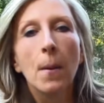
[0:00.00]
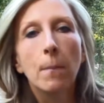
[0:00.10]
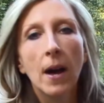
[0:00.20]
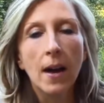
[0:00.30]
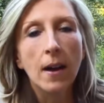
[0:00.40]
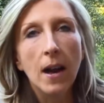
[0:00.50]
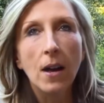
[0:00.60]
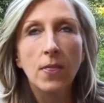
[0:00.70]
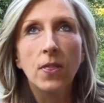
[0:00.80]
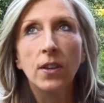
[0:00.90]
but
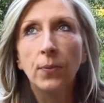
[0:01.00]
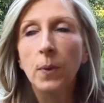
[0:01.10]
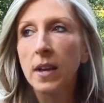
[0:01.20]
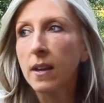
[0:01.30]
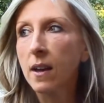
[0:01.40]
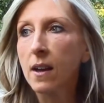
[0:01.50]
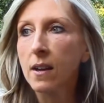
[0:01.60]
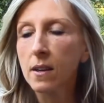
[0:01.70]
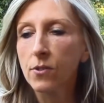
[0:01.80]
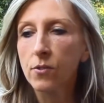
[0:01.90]
this week,
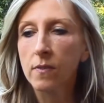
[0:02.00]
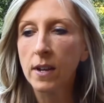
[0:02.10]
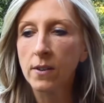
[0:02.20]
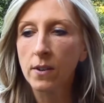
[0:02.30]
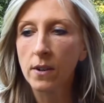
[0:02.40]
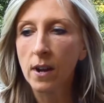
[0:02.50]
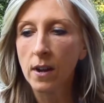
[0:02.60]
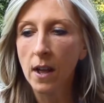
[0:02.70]
surrender